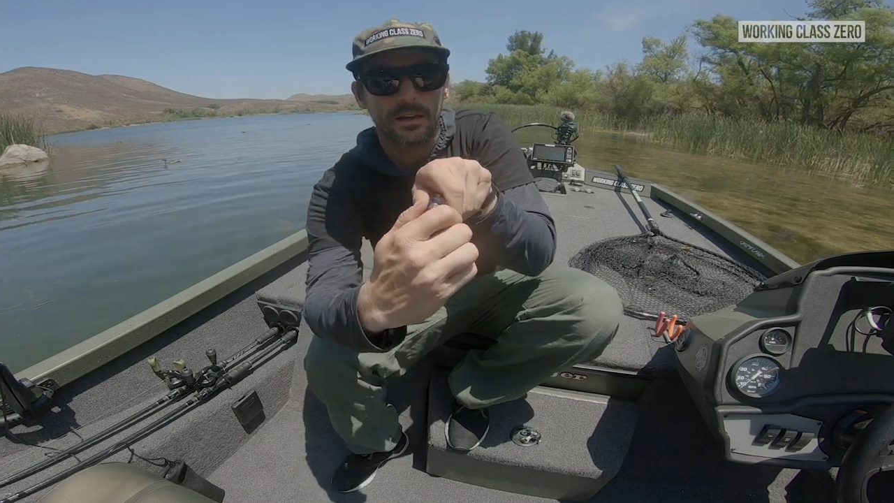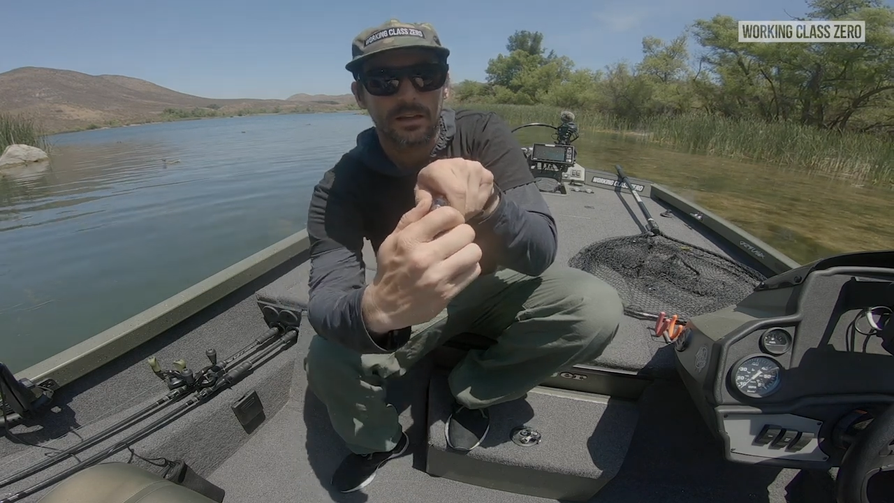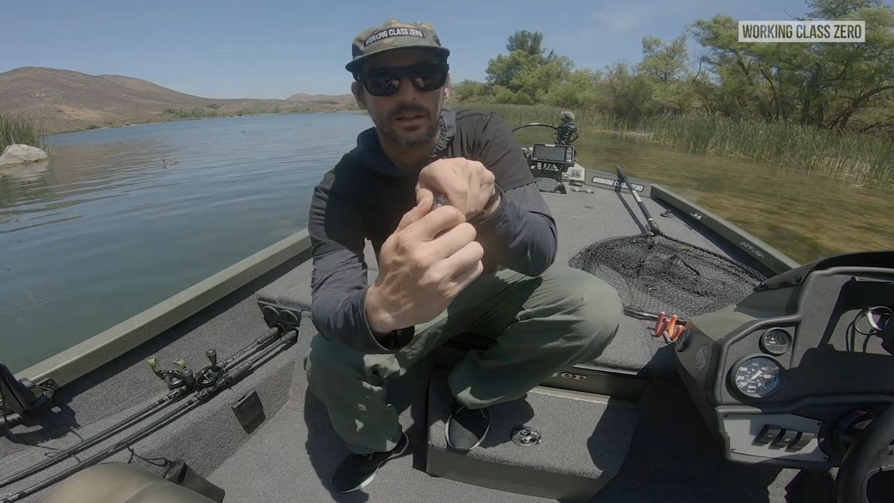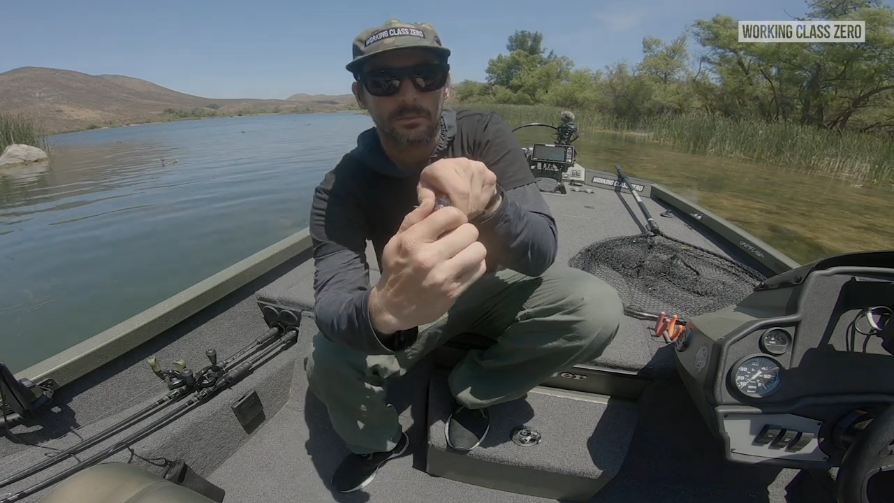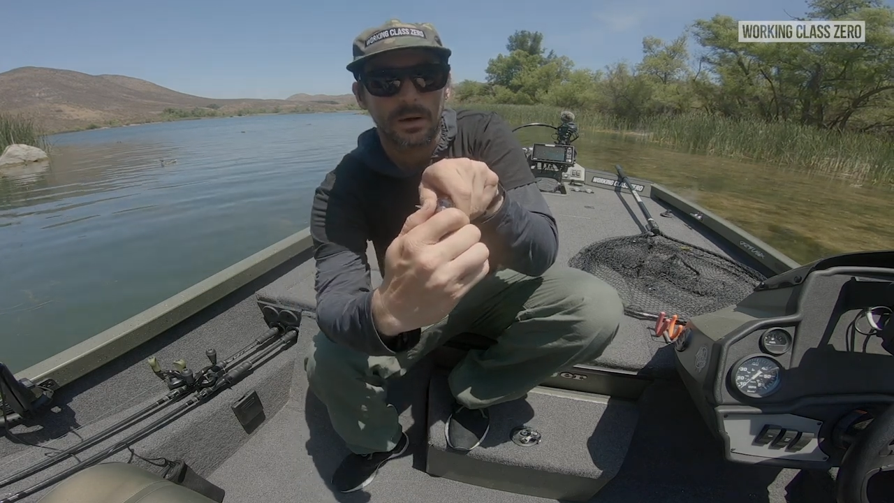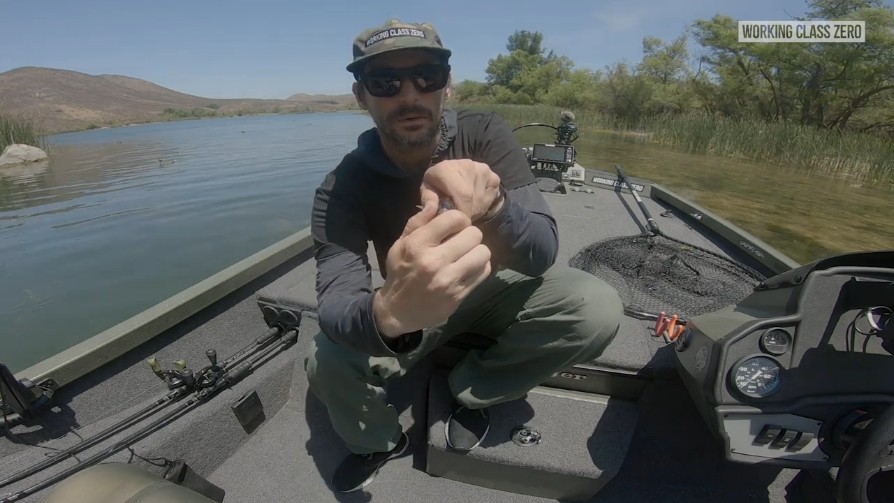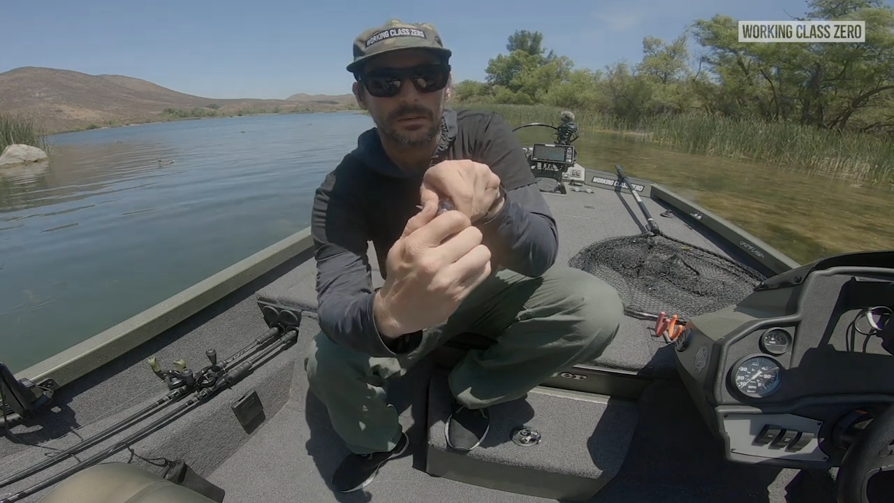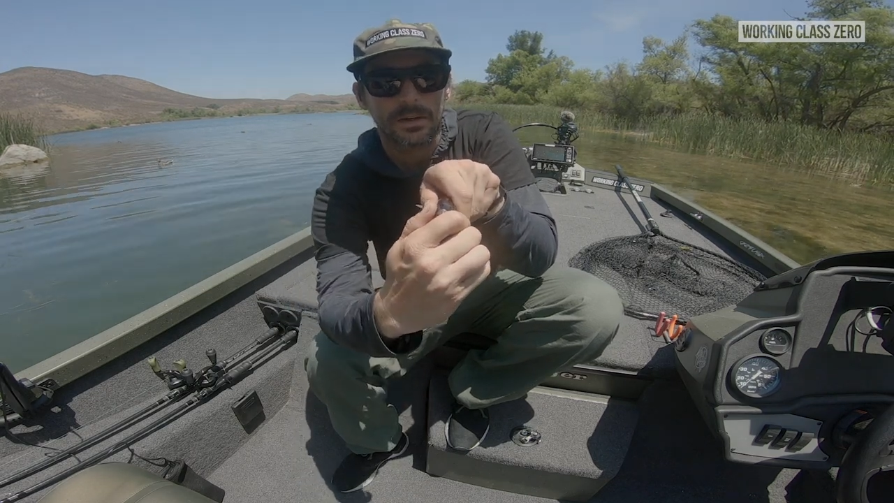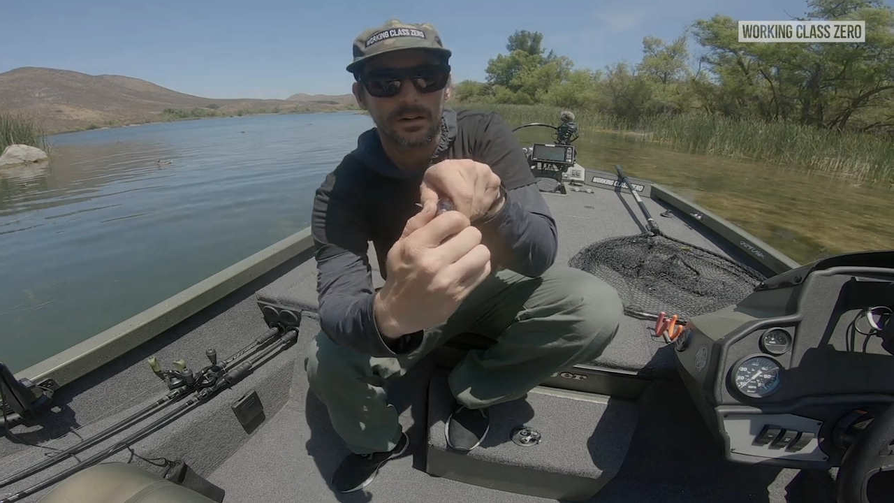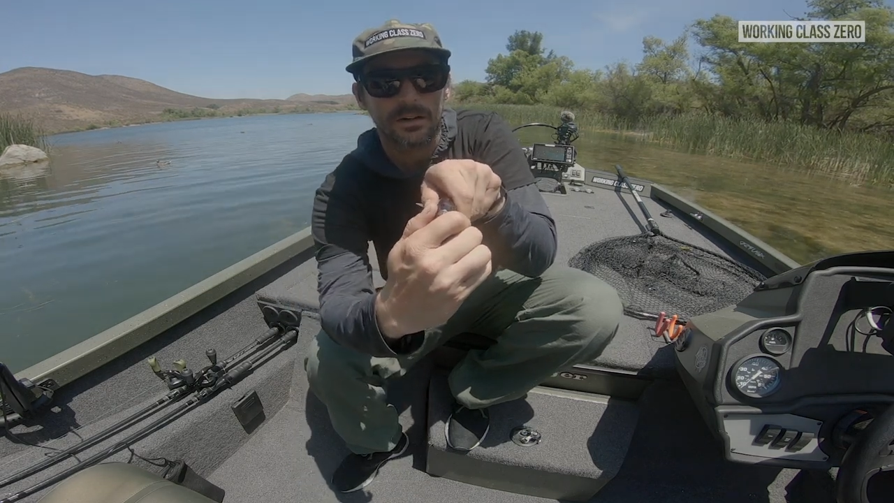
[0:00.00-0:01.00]
It's probably
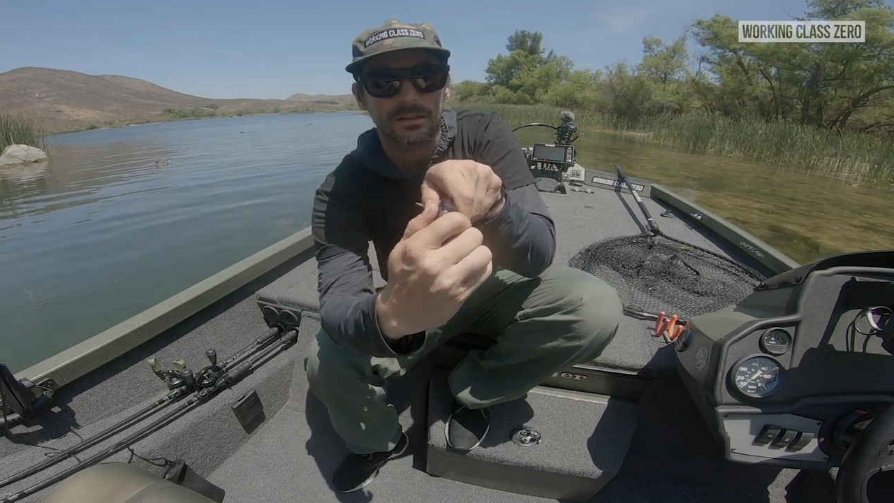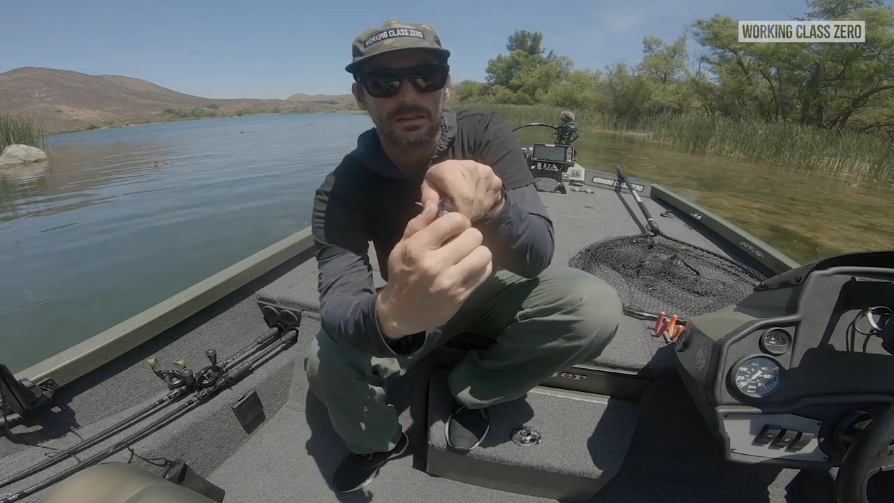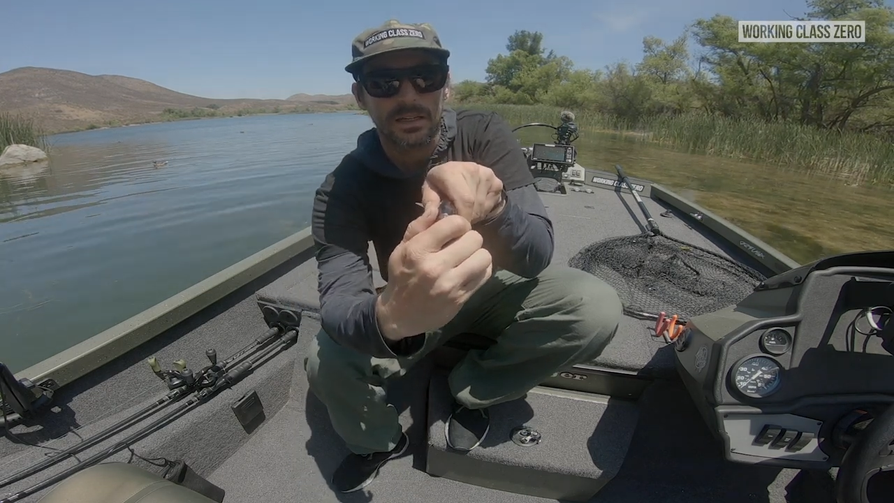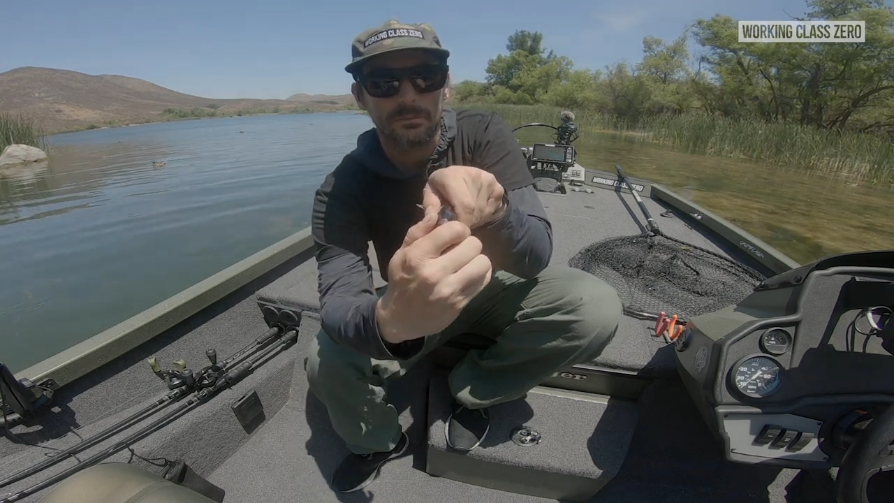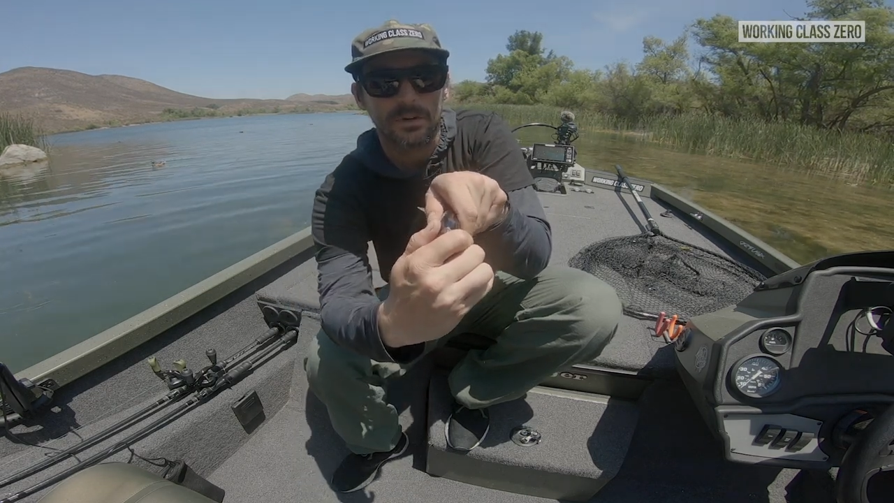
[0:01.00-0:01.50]
gonna be hard to see,